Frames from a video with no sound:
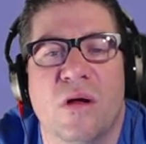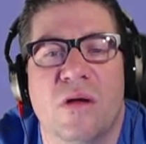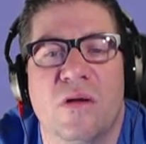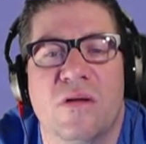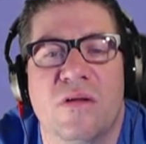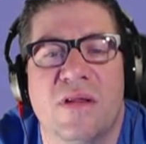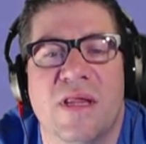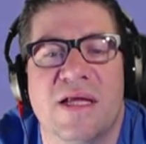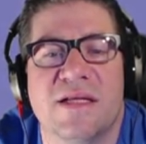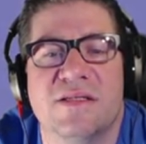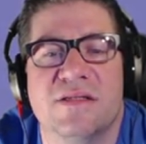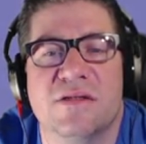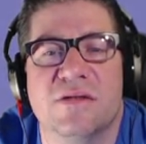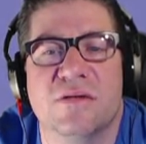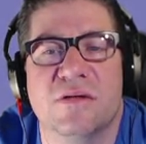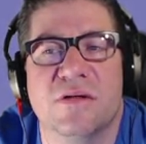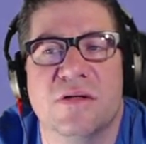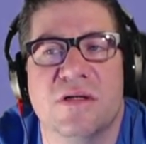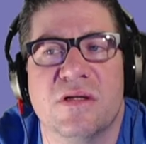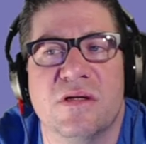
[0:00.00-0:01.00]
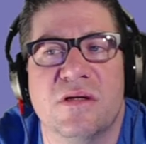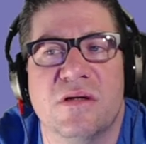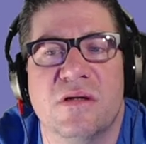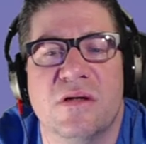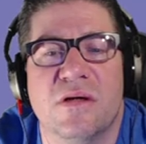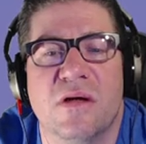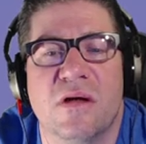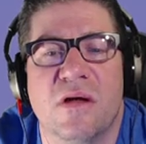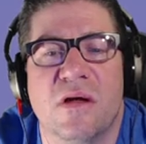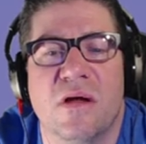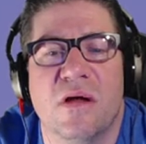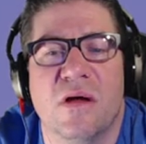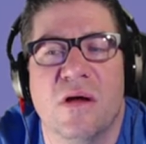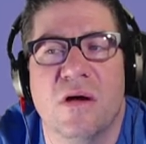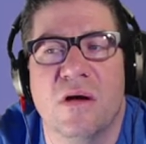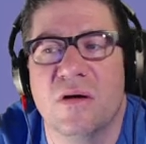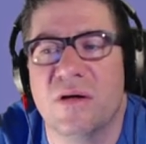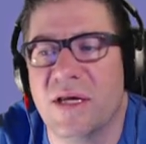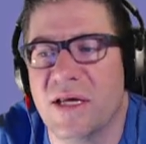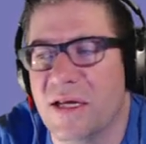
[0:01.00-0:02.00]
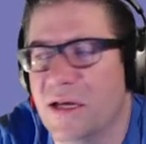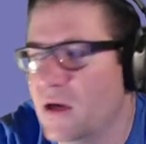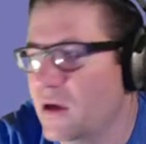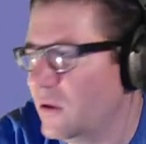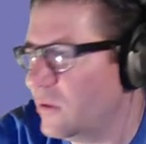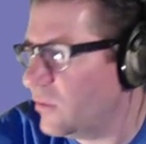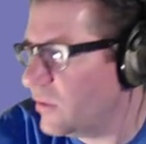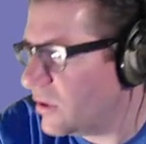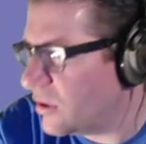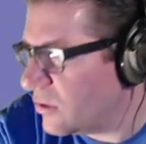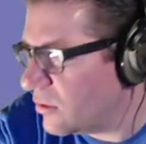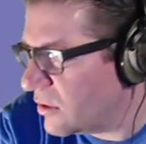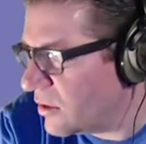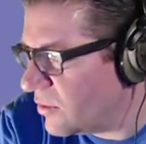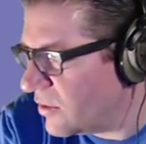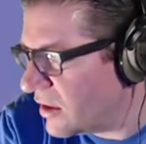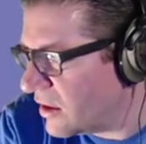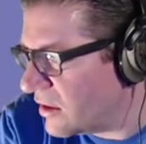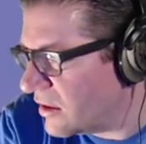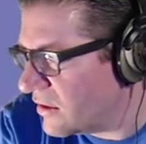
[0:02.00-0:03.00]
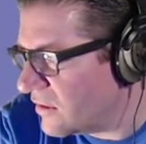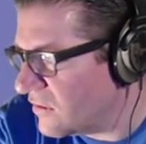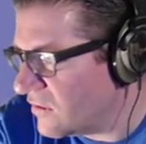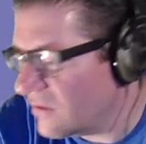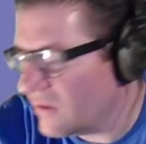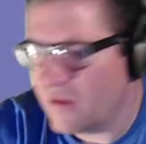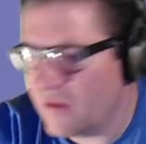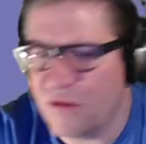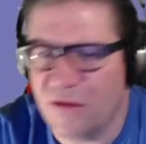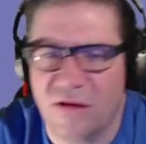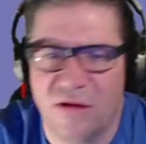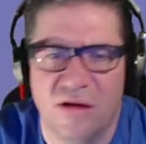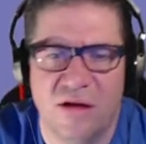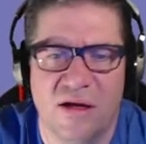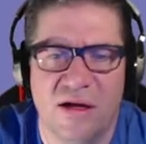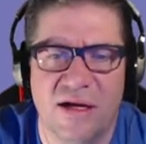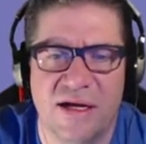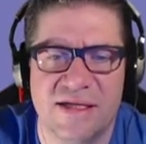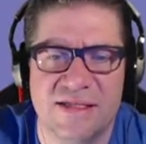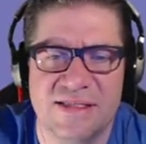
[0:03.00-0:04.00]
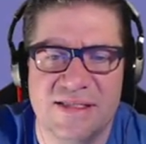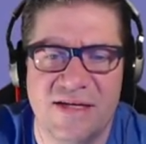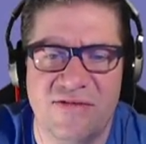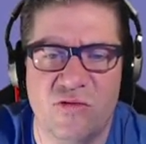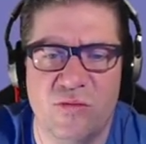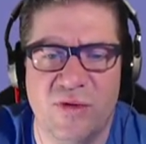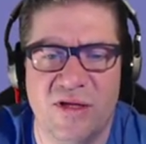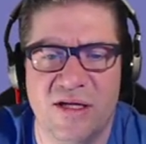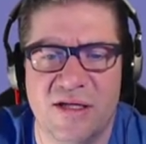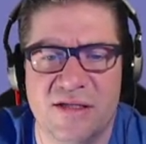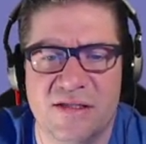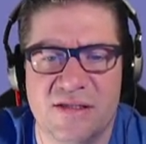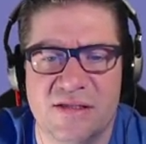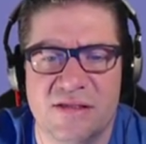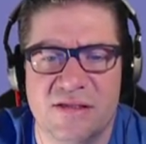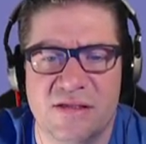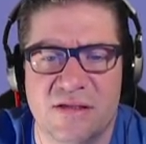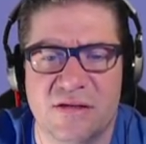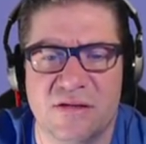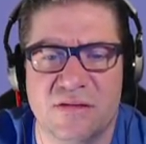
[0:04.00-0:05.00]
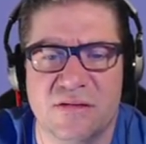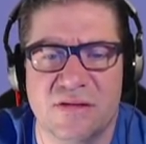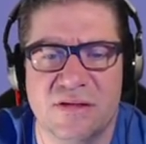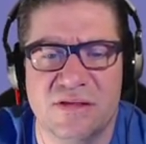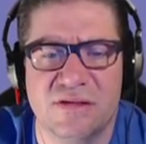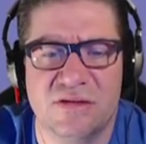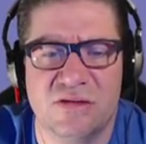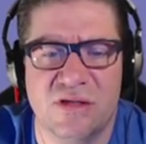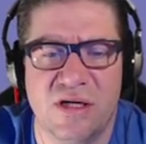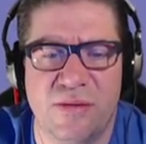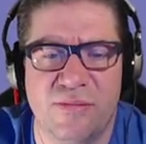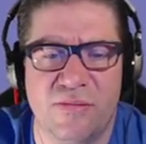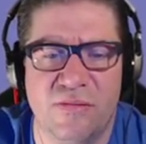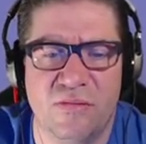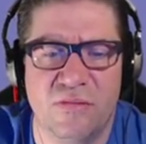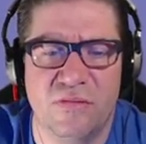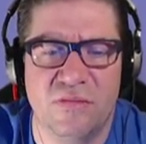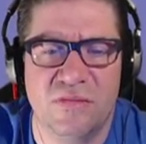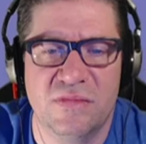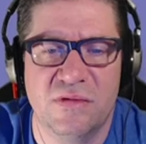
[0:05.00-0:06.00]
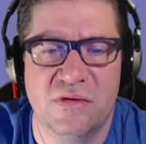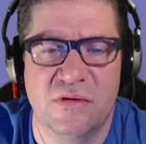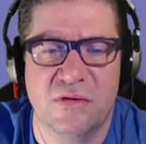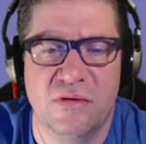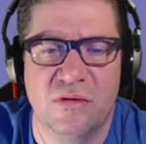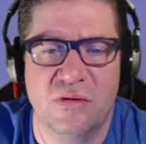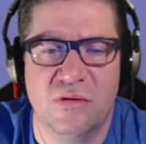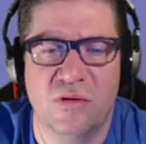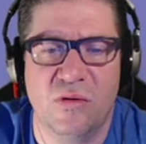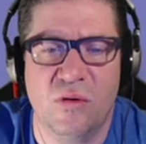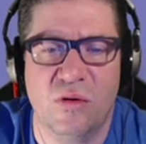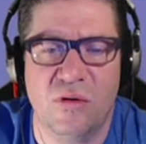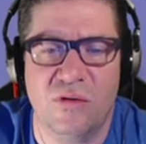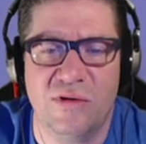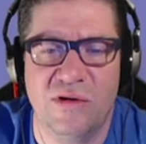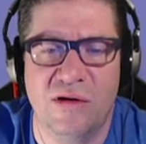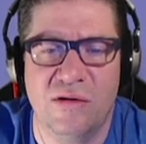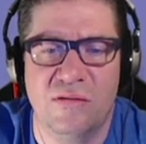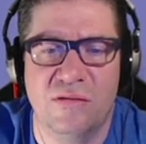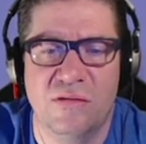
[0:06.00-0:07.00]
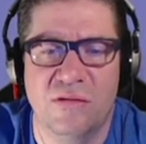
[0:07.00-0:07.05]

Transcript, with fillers: That's no good. Okay, how are we going to remedy this? I got seven minutes, so let's drop Oh, no.